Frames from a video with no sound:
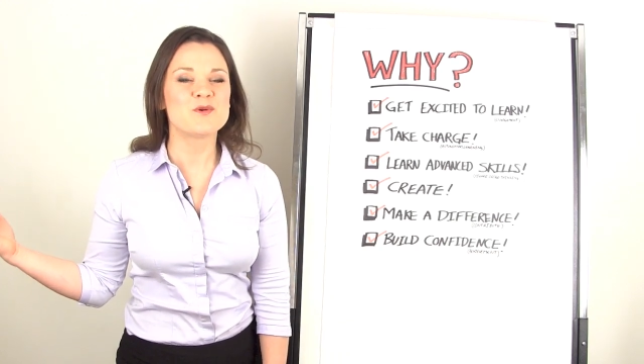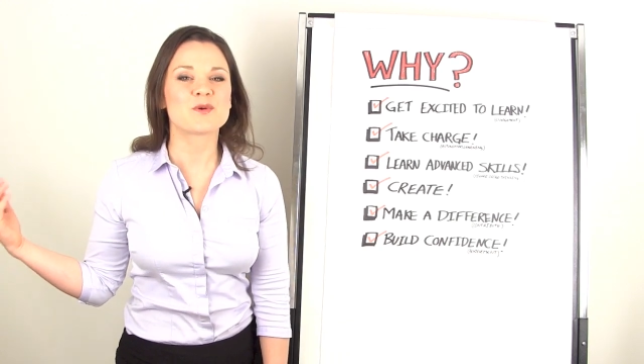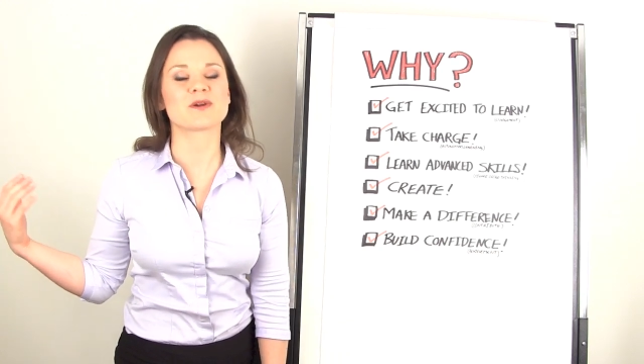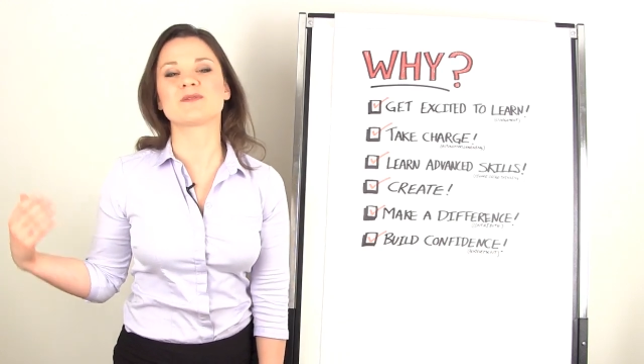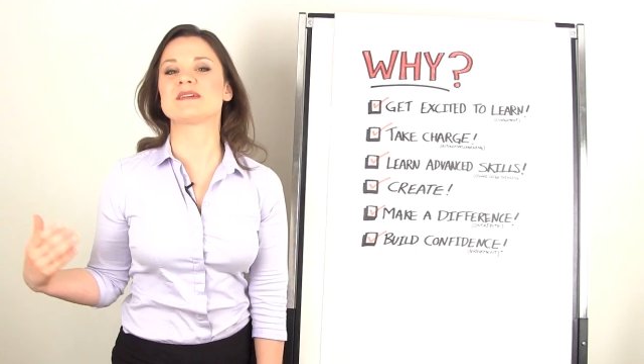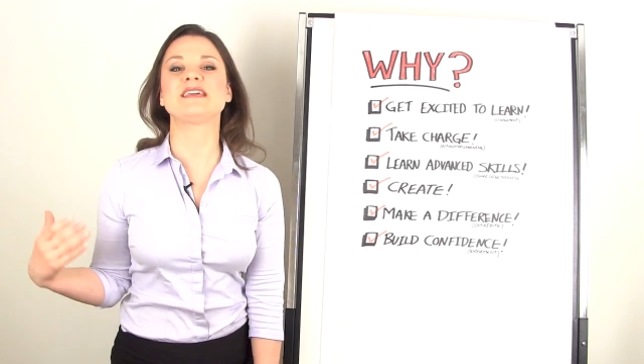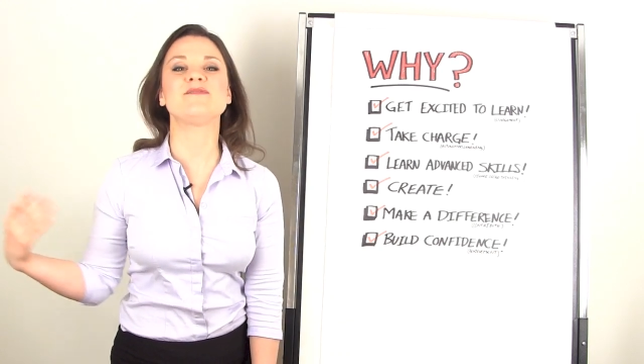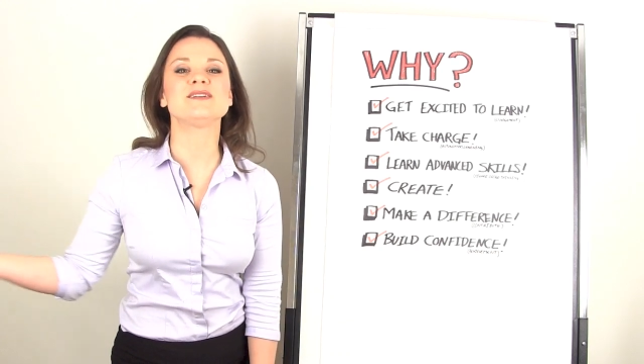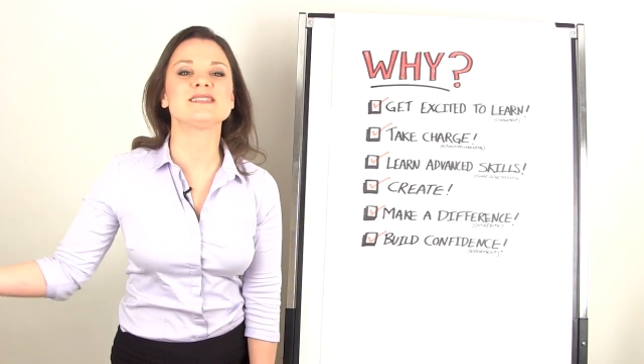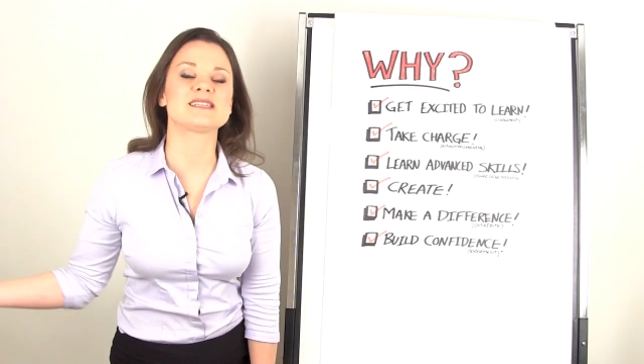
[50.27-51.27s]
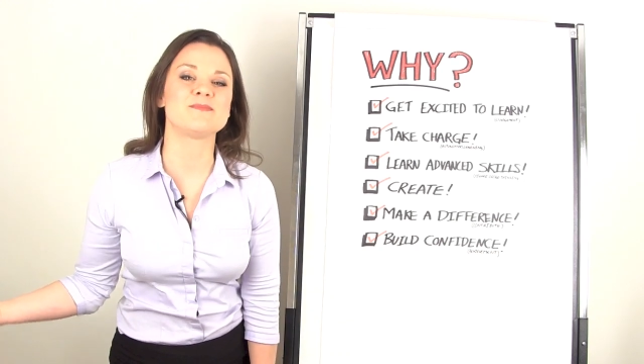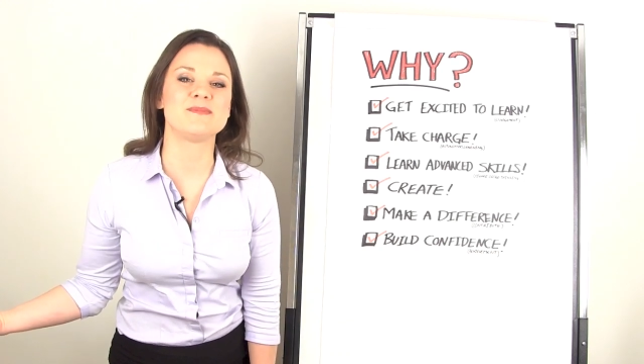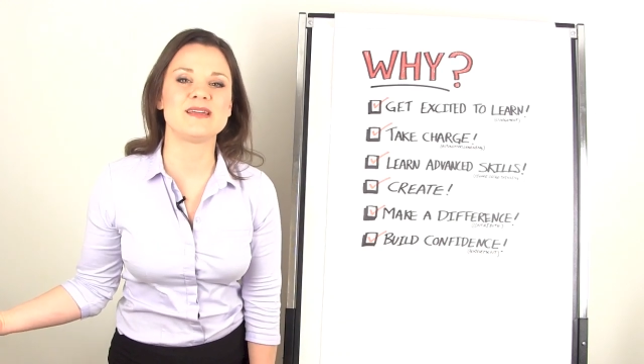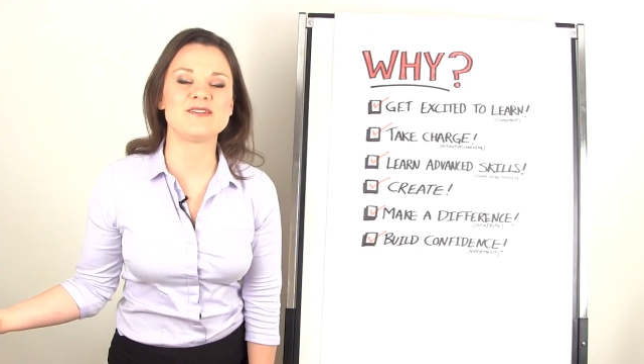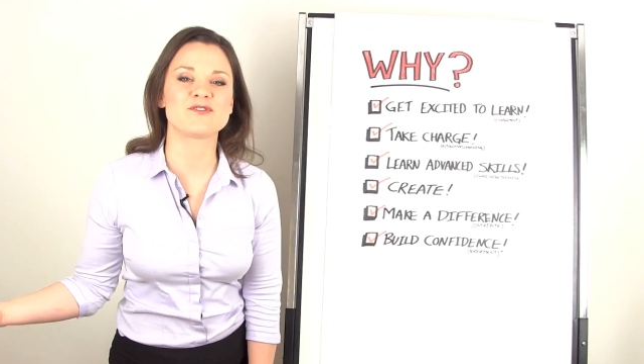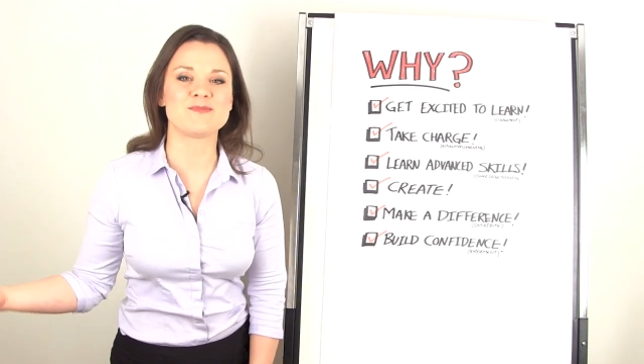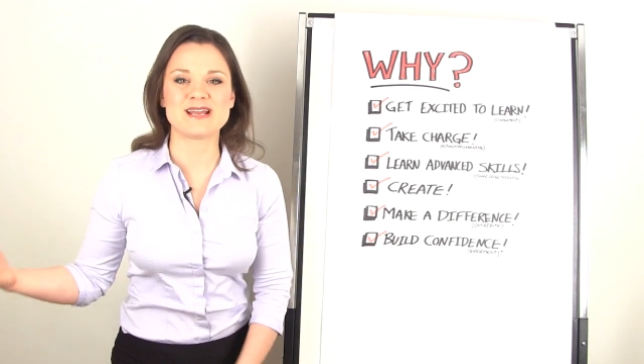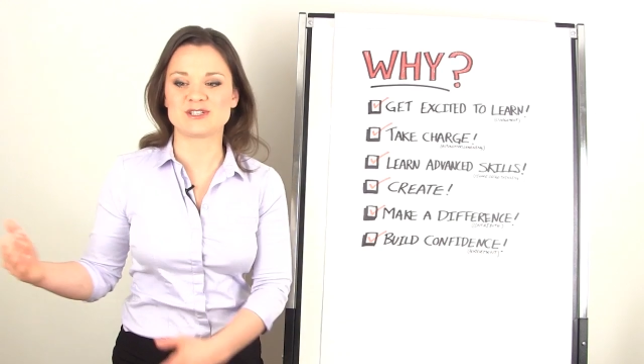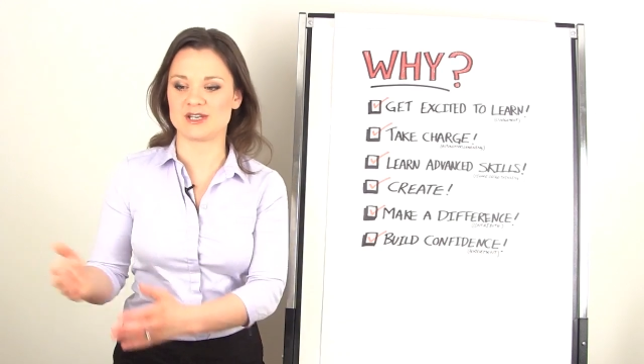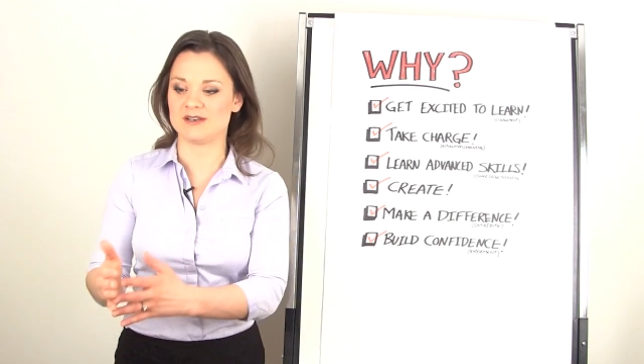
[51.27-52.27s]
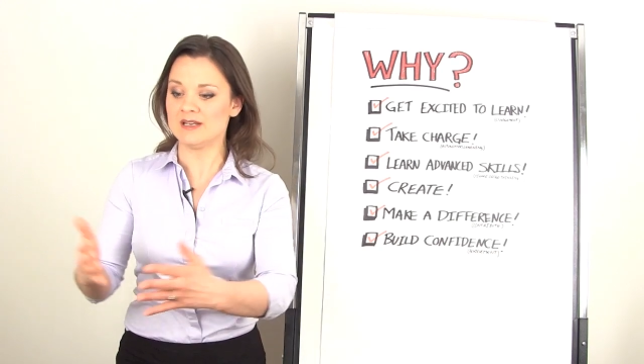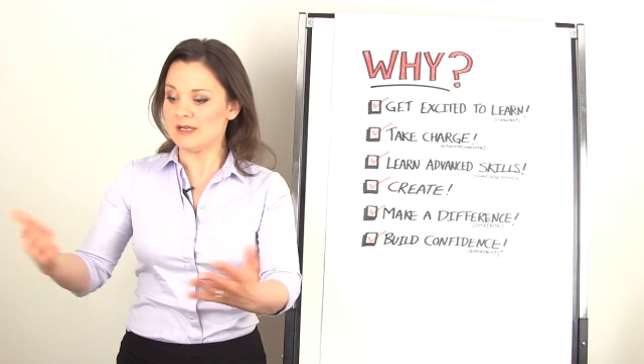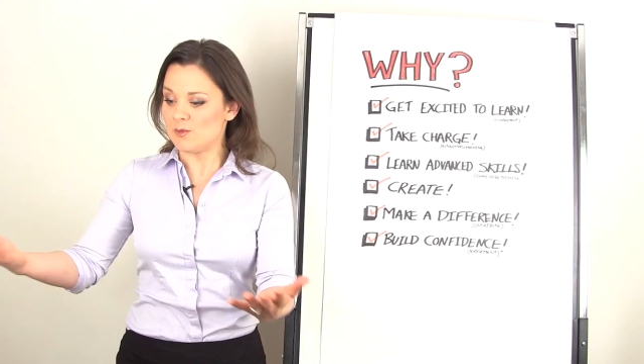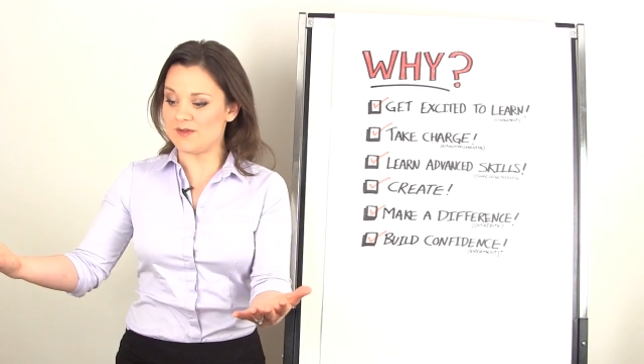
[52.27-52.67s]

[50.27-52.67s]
we're giving some information,